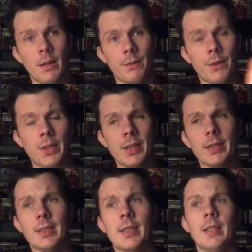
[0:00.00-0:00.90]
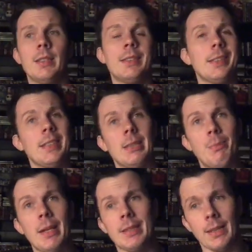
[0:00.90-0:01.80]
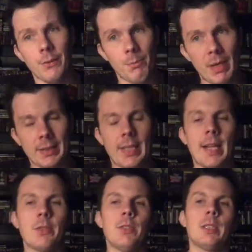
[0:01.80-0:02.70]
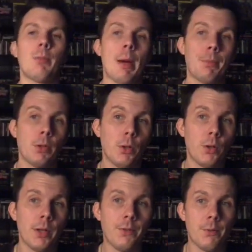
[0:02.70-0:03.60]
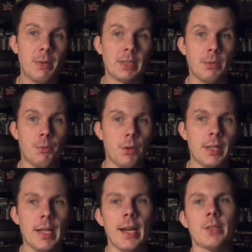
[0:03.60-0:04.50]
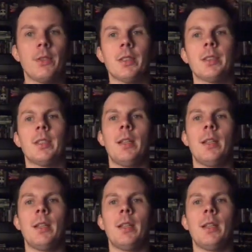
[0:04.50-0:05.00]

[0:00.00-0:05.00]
for this. Uh, Sissy Spacek for Best Actress, Piper Laurie for Best Supporting Actress.